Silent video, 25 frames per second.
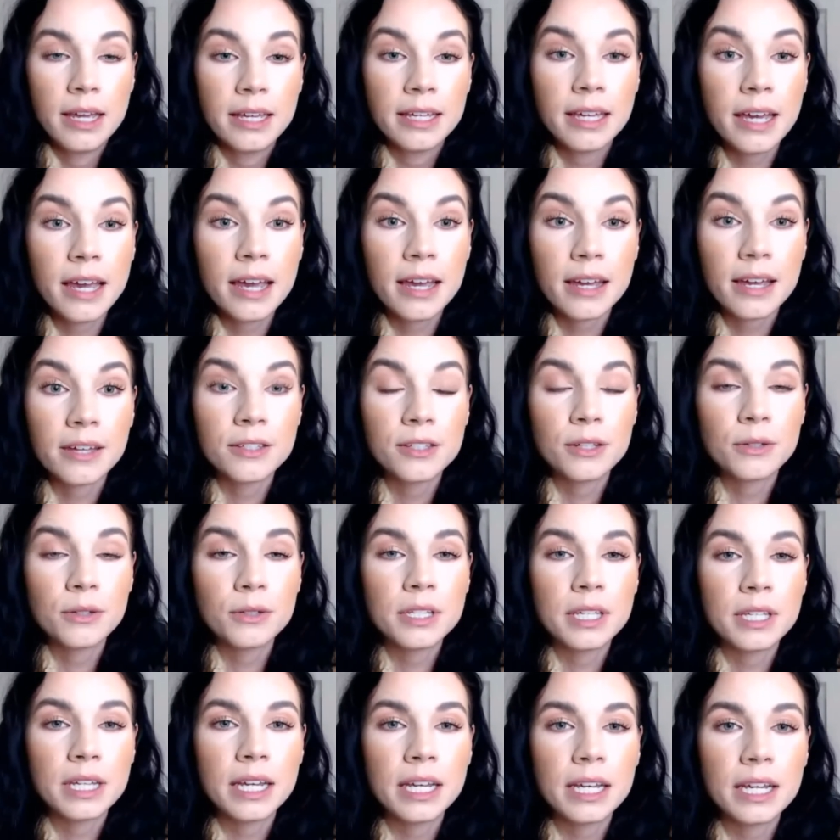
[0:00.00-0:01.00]
Yeah, so
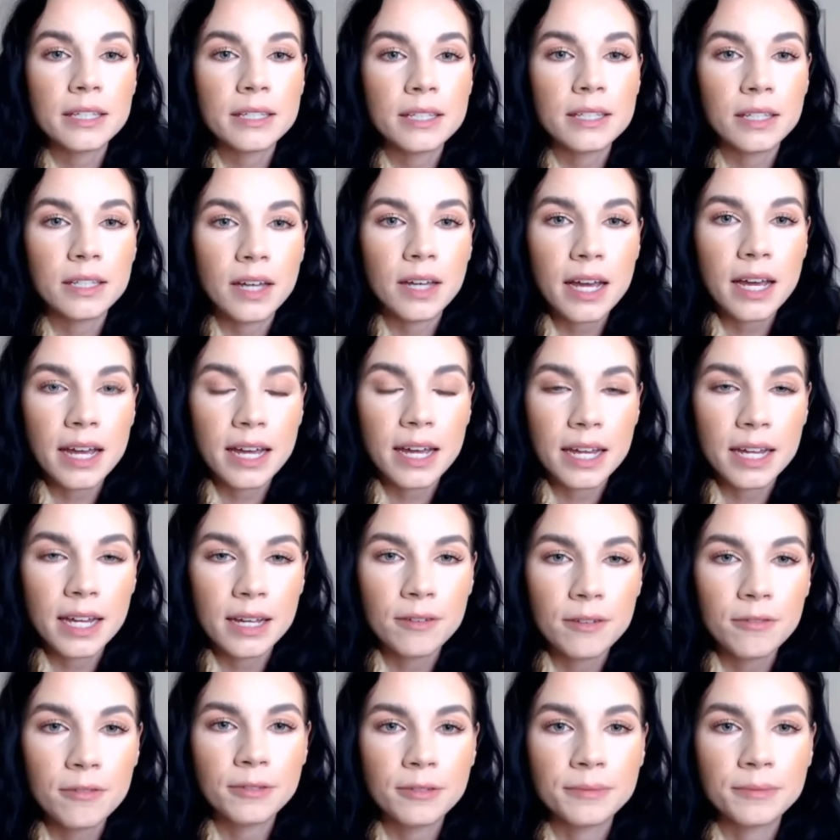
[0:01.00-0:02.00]
today's live